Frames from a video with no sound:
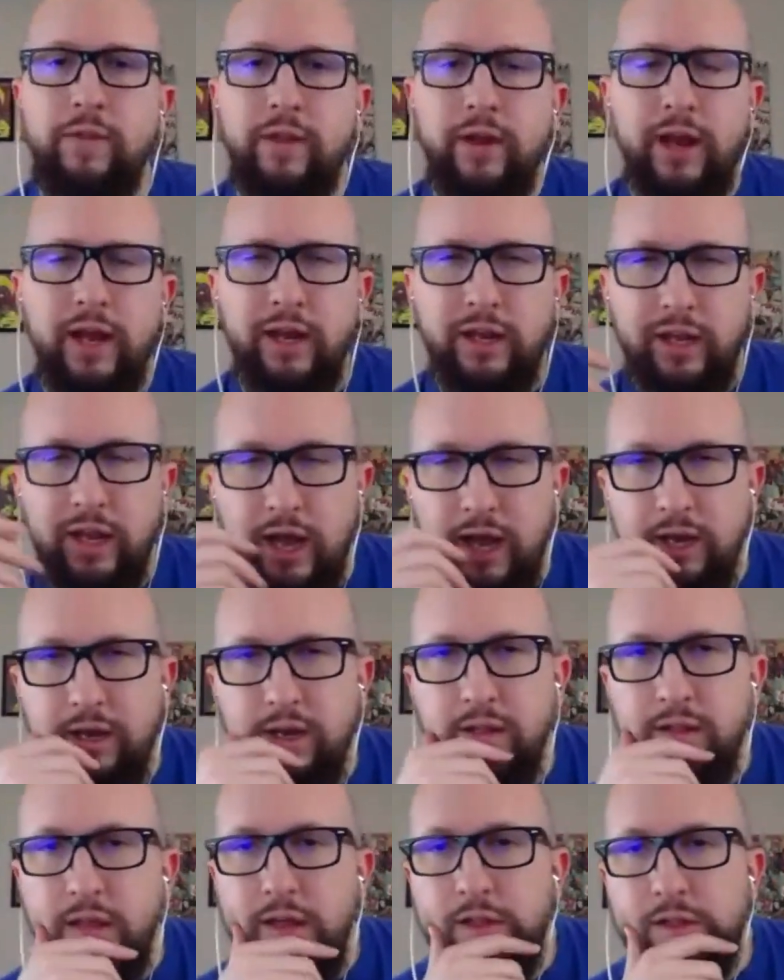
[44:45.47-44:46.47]
and I kind
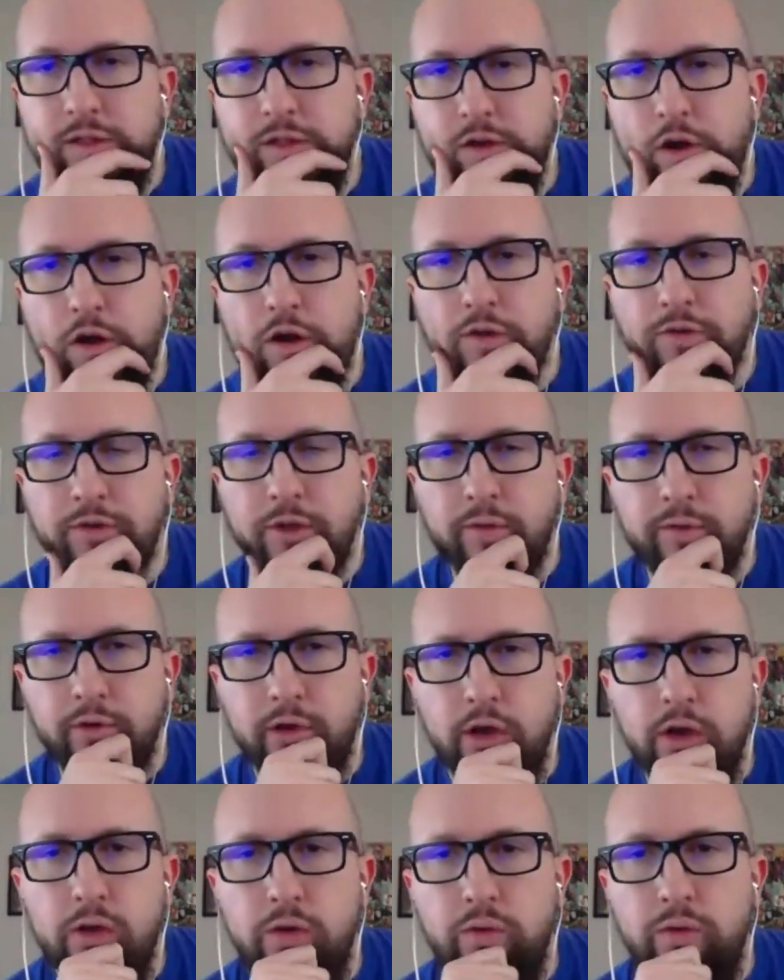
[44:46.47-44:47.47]
of let the art stuff
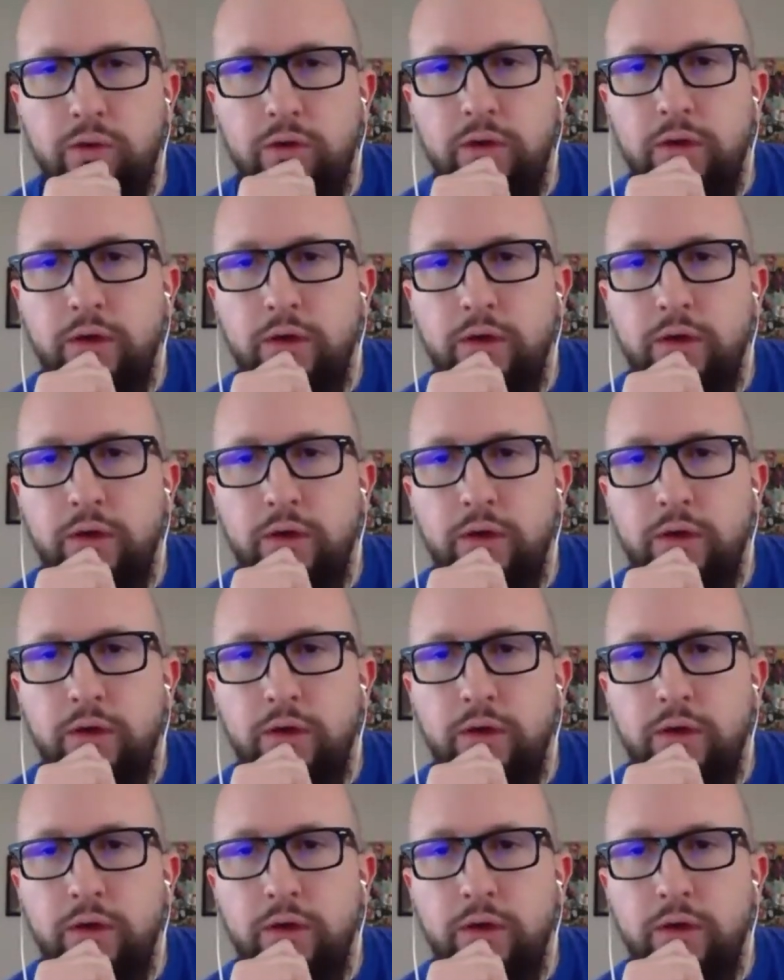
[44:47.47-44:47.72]
go